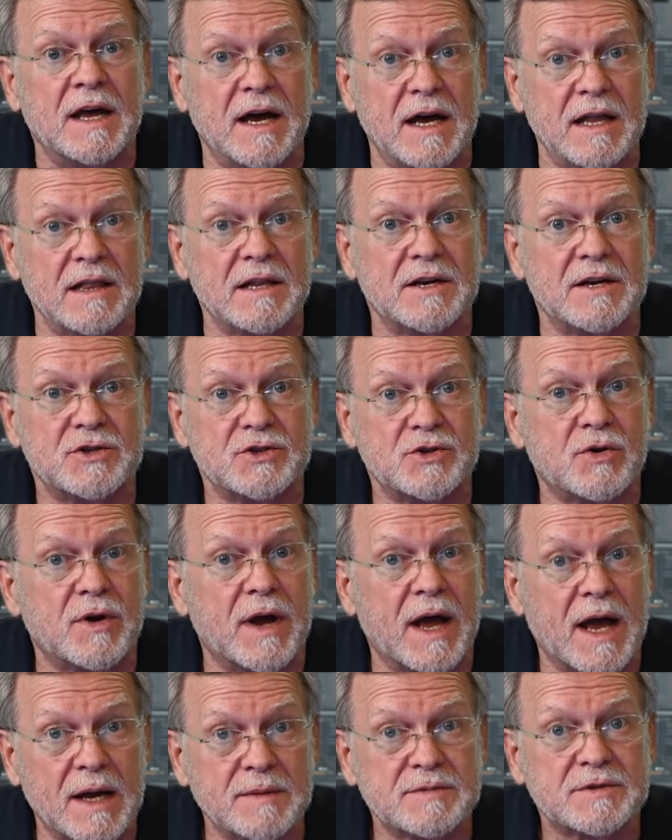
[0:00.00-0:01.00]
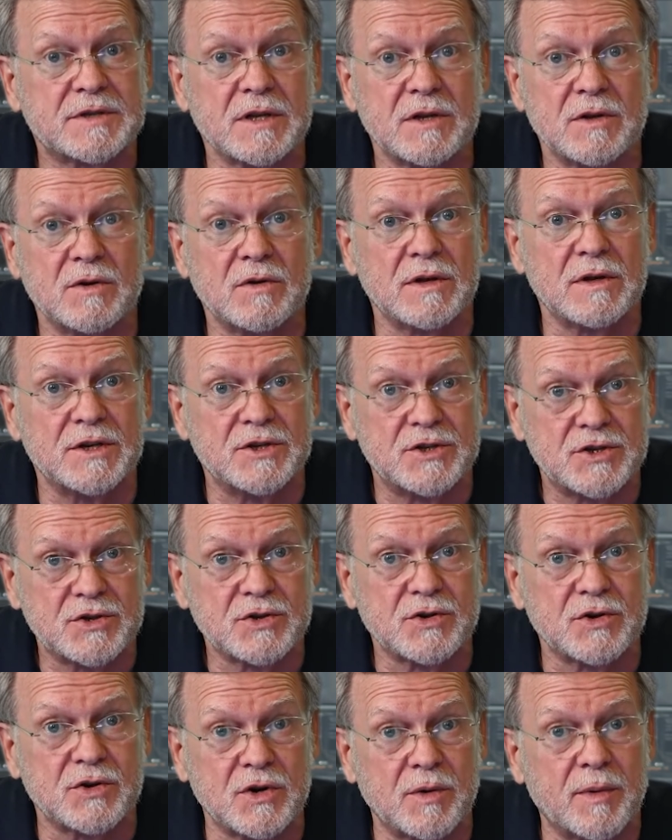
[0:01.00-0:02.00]
unless you're absolutely
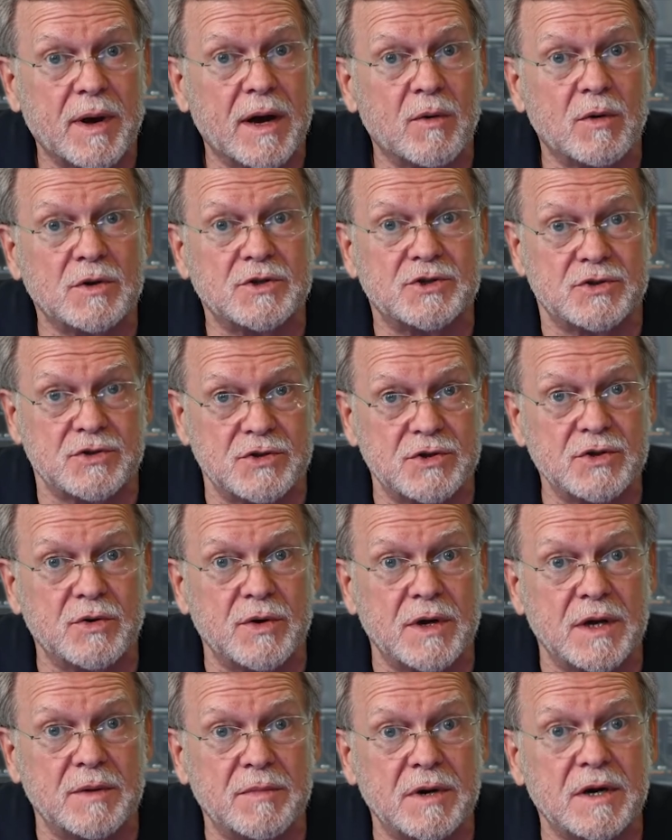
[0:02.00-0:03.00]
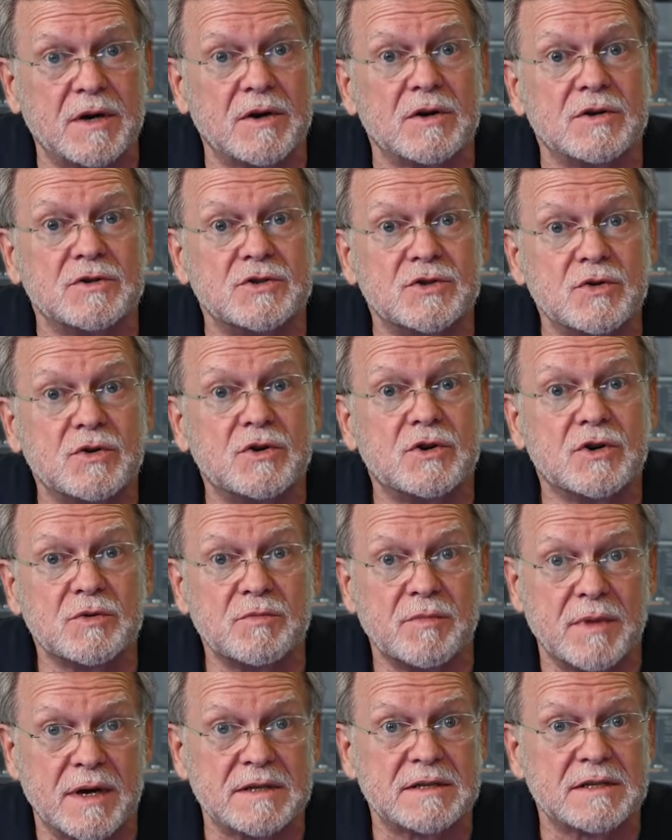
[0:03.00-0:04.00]
sure about what you're doing, because you could
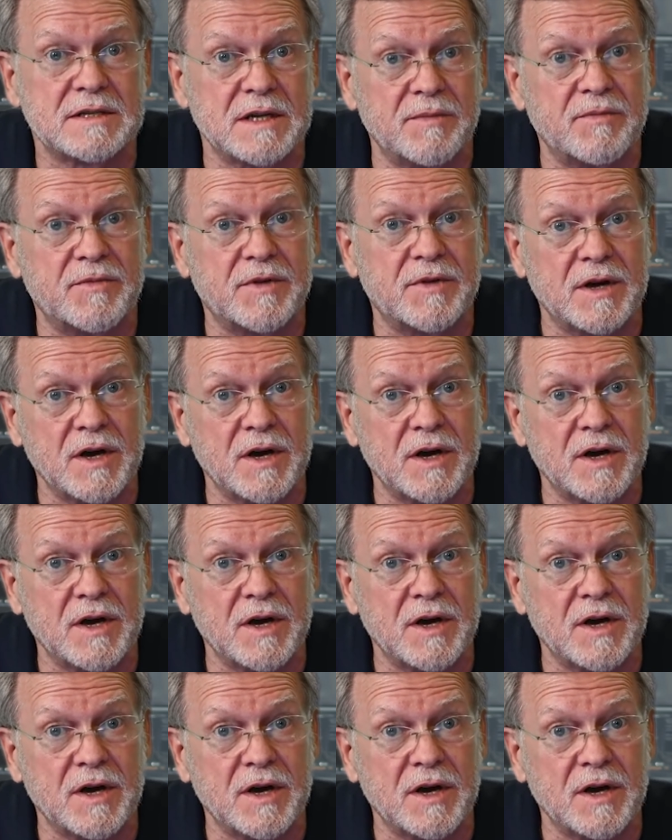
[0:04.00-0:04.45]
mess something